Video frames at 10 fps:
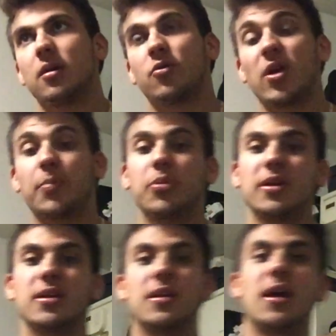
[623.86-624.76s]
Greg
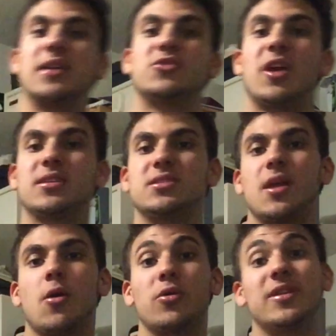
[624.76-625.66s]
Plitt, as you guys
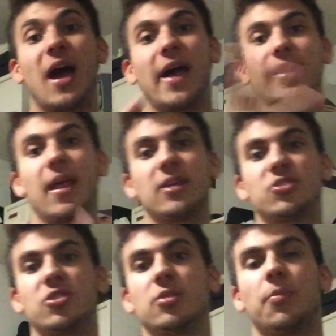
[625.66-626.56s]
know, died
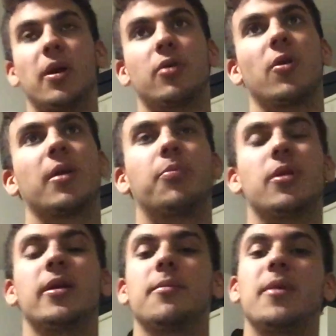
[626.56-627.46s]
last year, but Greg
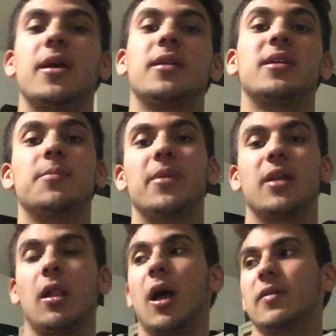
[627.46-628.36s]
Plitt, man, he
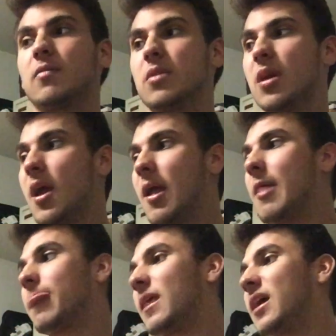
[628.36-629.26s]
meant a lot to me
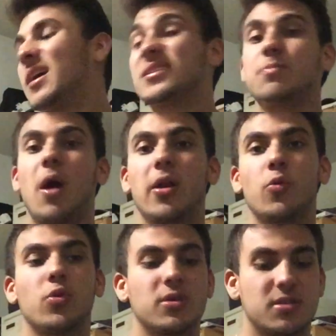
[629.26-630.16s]
his
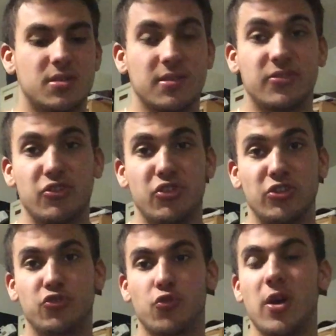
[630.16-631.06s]
motto was the,
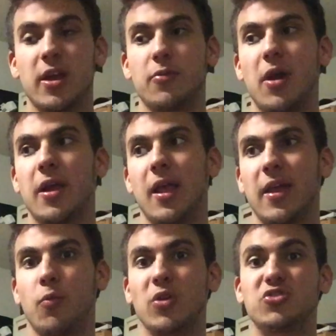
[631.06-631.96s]
the, train, right?
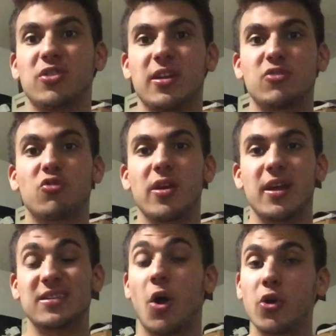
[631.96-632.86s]
And once you get a train,
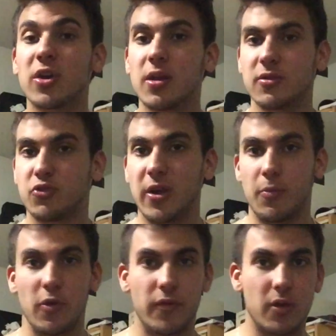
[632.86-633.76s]
it's hard to get a
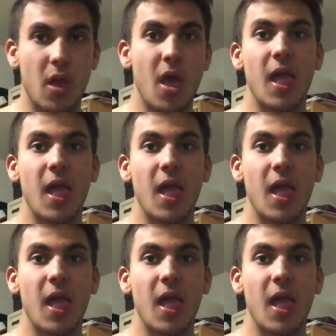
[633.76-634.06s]
train moving,